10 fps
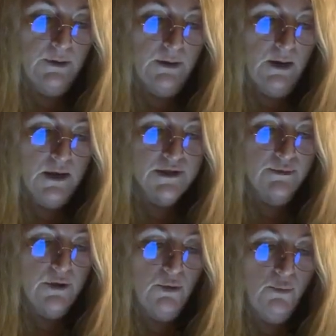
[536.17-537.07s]
I
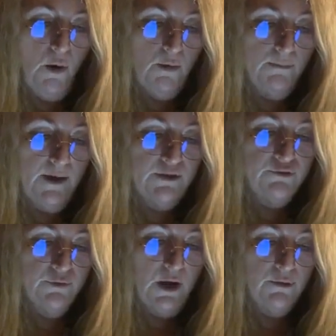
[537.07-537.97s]
don't know what made
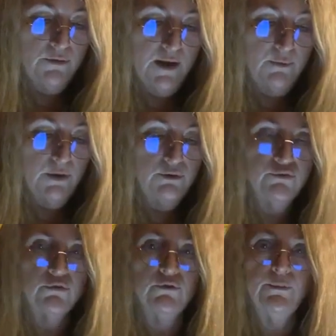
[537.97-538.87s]
you go there when you
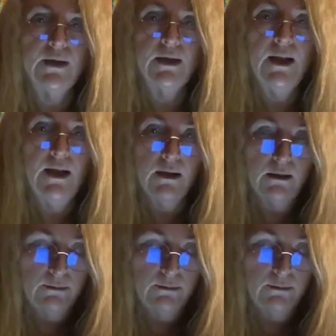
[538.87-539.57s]
should have been here."